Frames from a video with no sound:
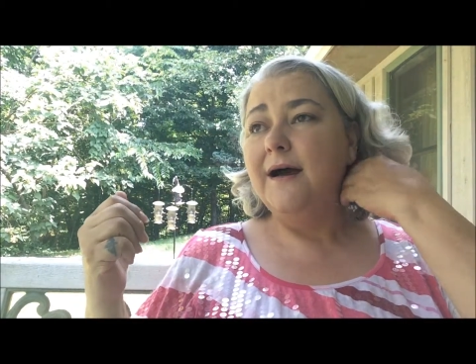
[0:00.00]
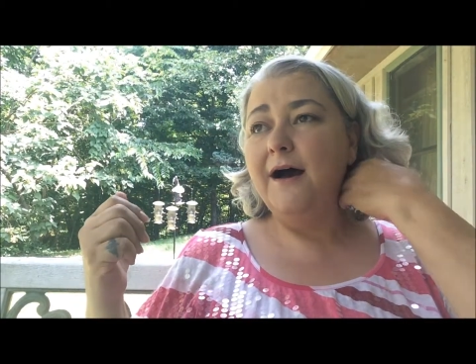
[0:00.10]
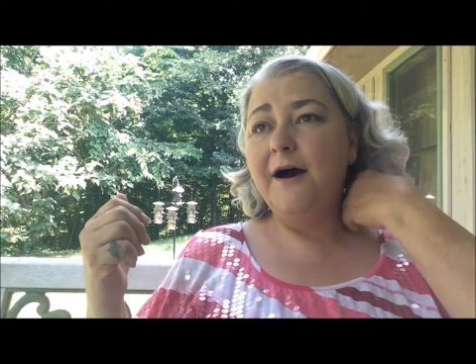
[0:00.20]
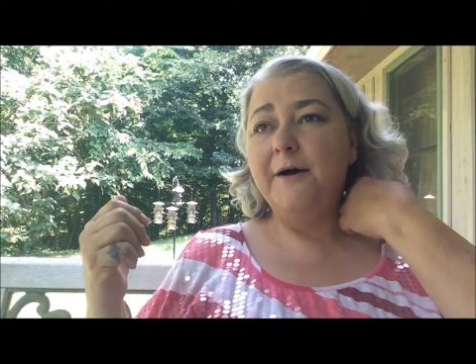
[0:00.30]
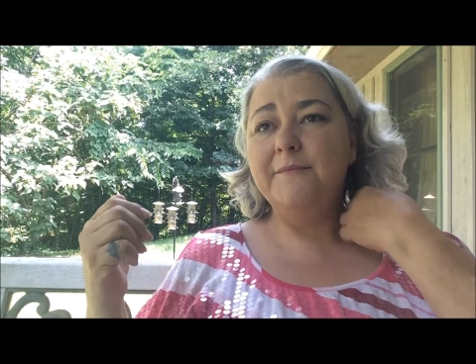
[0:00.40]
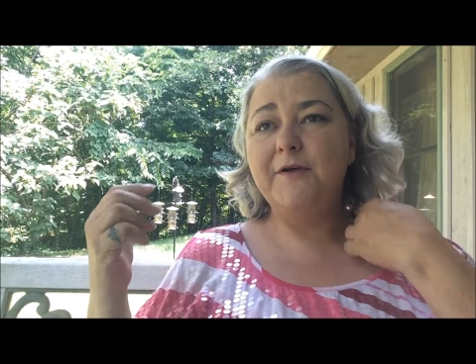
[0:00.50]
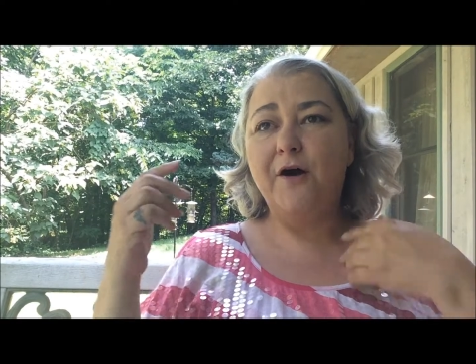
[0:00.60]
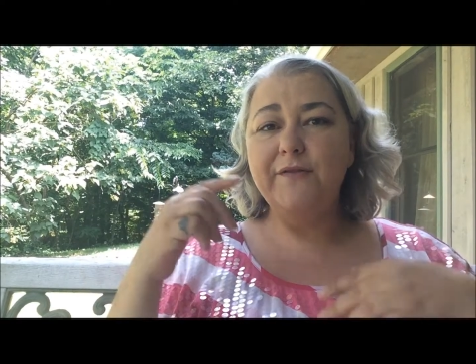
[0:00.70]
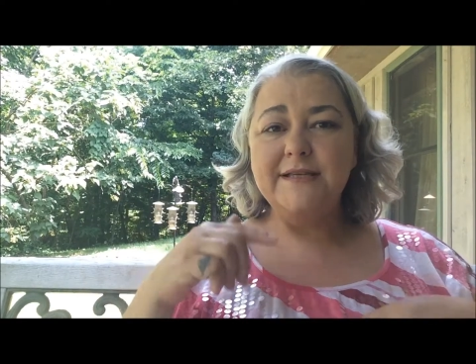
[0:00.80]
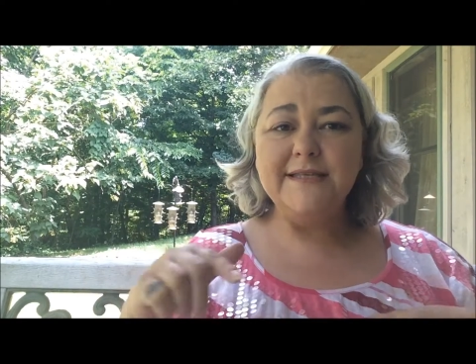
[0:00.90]

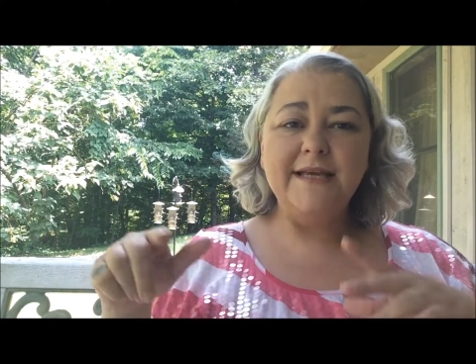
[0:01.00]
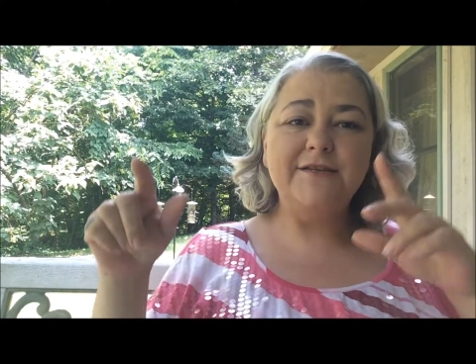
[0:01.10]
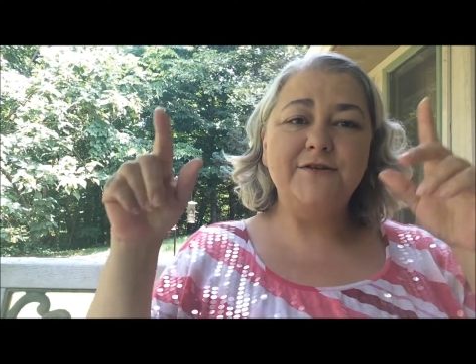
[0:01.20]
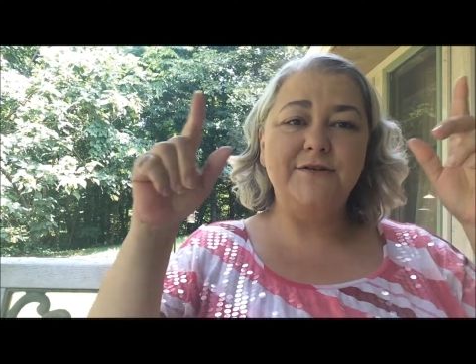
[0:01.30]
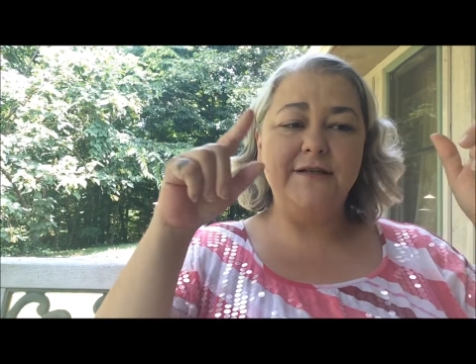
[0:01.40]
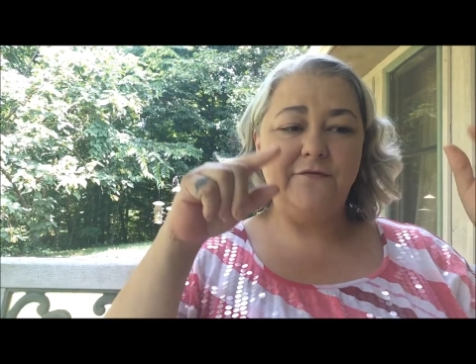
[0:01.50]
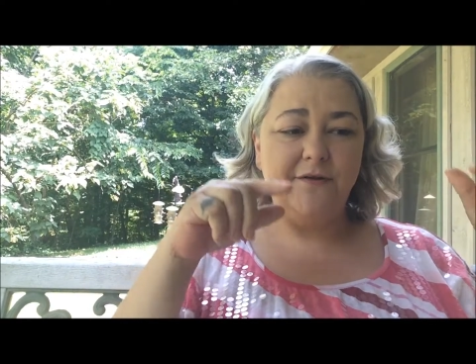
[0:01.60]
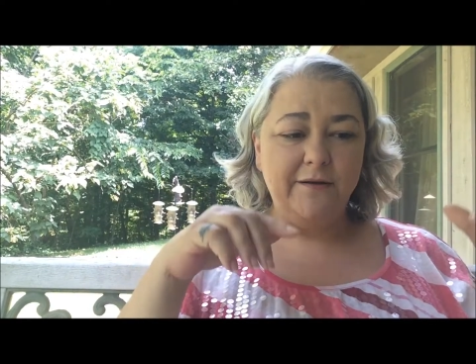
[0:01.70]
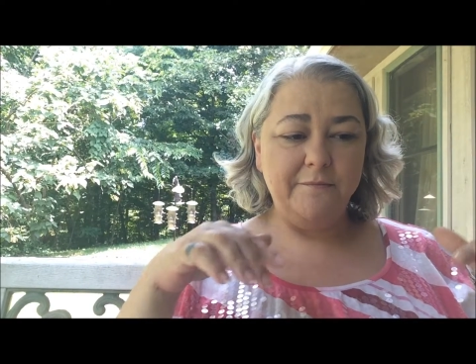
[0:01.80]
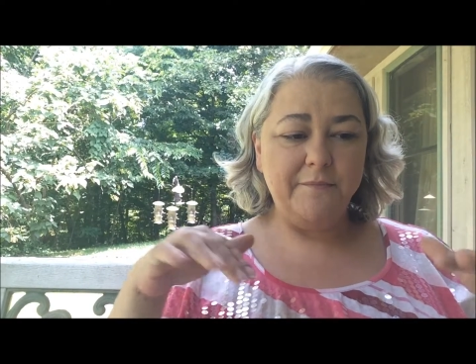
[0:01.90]
All these things are
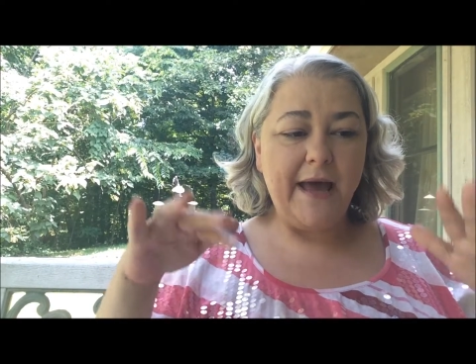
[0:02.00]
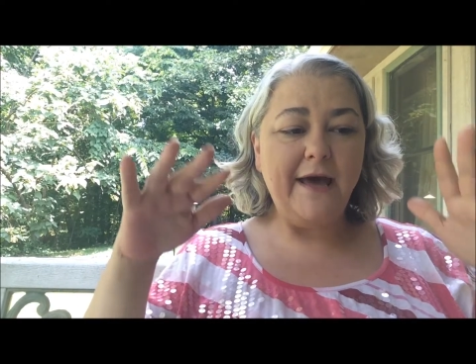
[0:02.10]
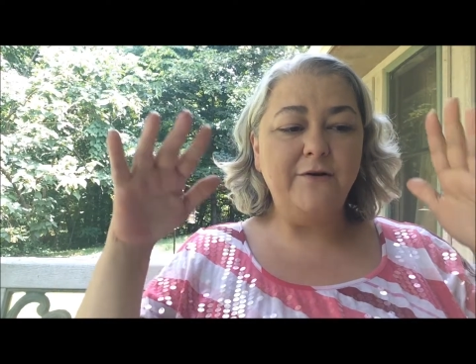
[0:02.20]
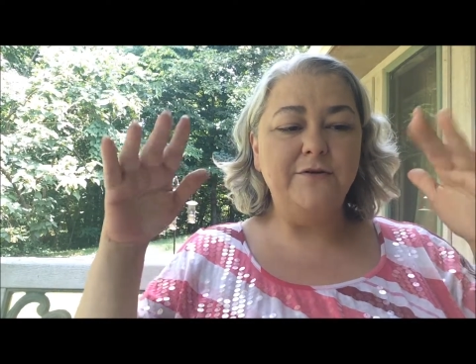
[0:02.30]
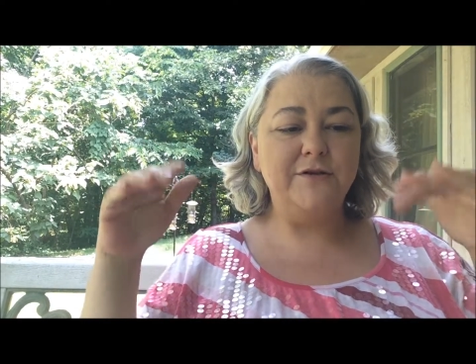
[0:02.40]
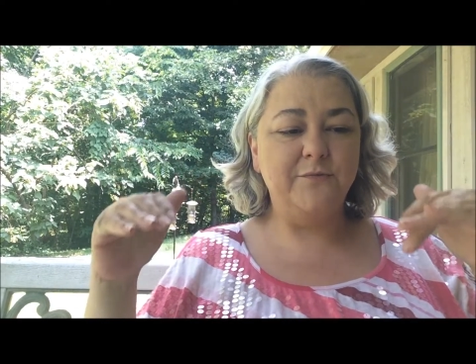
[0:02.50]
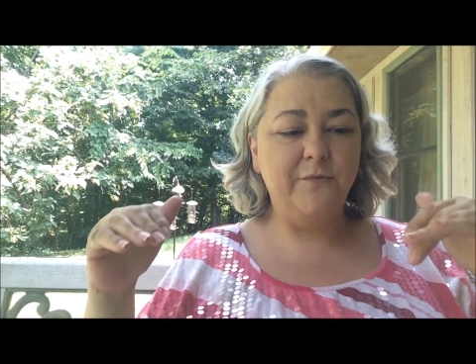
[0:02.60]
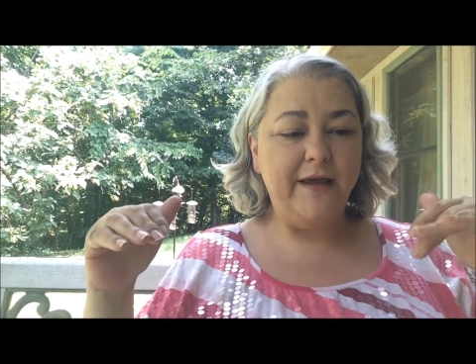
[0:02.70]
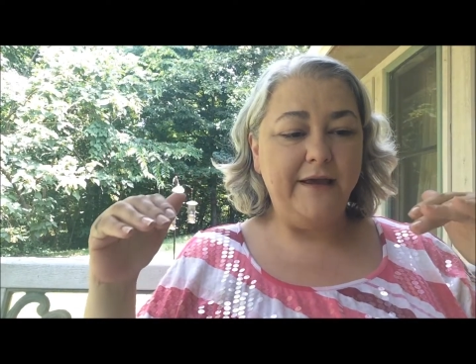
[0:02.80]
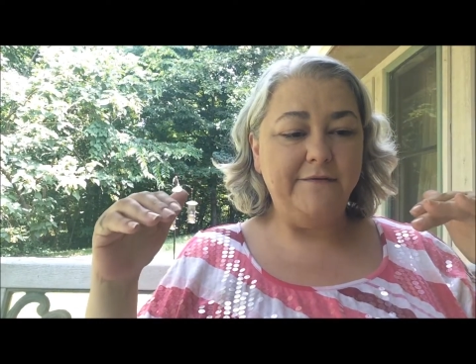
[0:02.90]
different patterns and
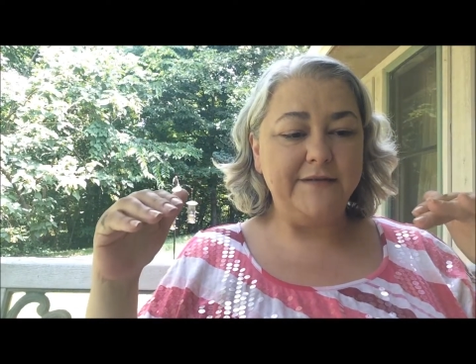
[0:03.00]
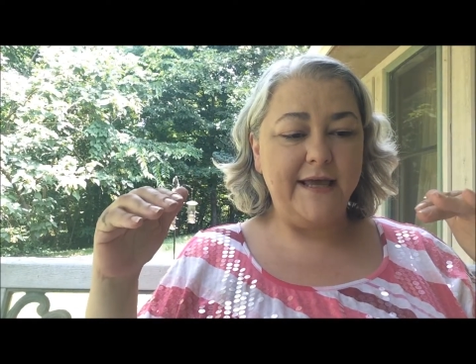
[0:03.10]
waves,